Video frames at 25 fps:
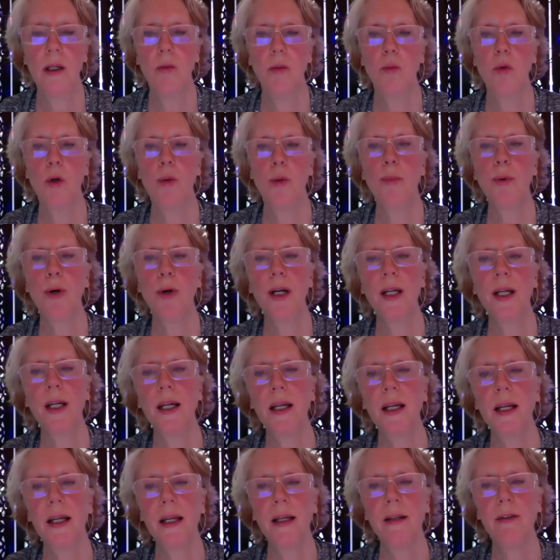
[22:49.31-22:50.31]
we're
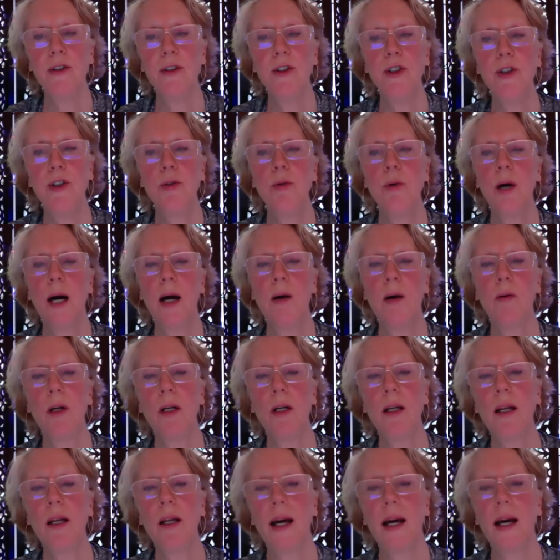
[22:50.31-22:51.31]
bringing into our
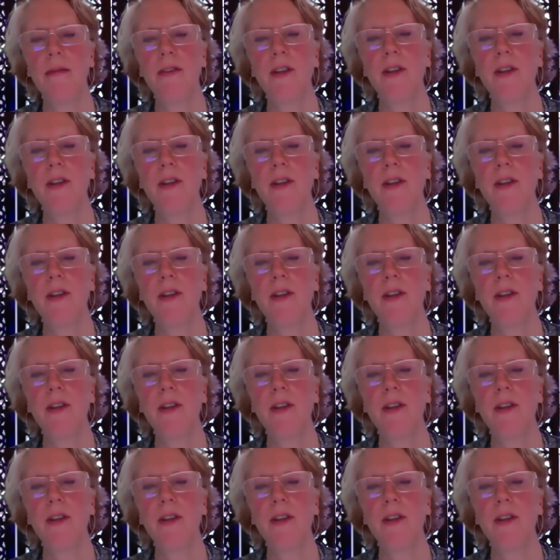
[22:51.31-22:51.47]
life